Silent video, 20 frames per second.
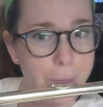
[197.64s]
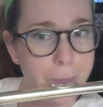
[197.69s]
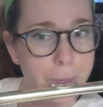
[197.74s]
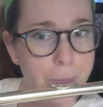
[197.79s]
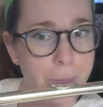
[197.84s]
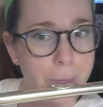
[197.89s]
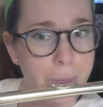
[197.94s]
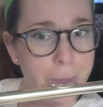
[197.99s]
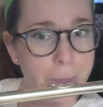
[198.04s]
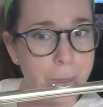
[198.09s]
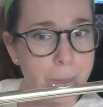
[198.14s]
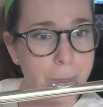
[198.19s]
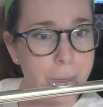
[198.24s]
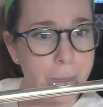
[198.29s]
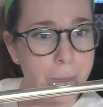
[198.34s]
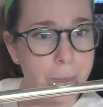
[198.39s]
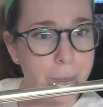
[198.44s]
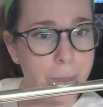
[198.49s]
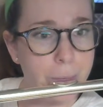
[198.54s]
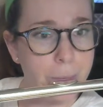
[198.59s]

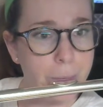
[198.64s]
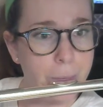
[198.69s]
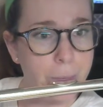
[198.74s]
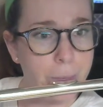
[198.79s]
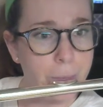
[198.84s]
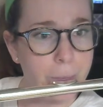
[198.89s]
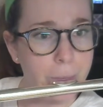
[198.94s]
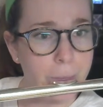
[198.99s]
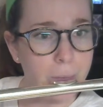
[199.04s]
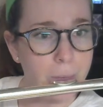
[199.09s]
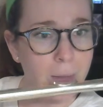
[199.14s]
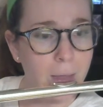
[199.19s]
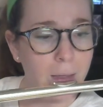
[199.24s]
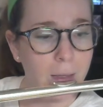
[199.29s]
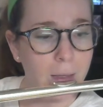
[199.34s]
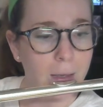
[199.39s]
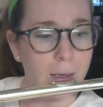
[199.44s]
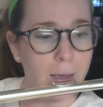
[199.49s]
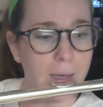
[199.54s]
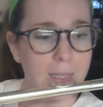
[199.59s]

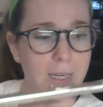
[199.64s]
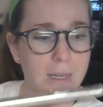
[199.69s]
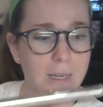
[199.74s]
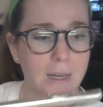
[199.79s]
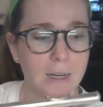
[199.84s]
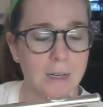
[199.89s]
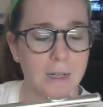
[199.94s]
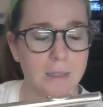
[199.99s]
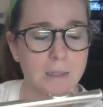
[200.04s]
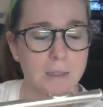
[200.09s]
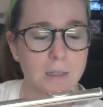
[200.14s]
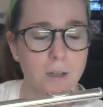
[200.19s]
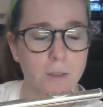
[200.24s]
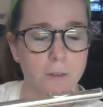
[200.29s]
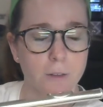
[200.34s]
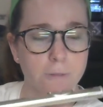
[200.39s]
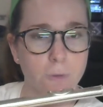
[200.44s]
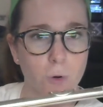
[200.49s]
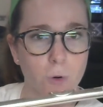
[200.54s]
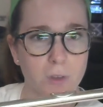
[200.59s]
I can get a D on the
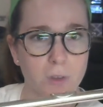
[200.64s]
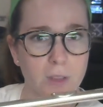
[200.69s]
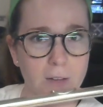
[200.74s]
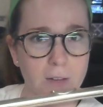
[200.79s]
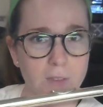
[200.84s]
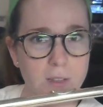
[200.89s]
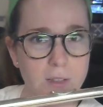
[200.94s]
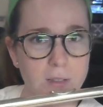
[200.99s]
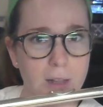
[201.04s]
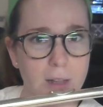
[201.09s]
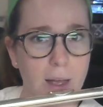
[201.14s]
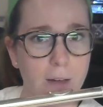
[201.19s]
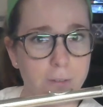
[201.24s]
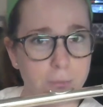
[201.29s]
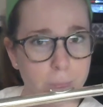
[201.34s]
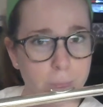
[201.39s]
fourth line of the staff.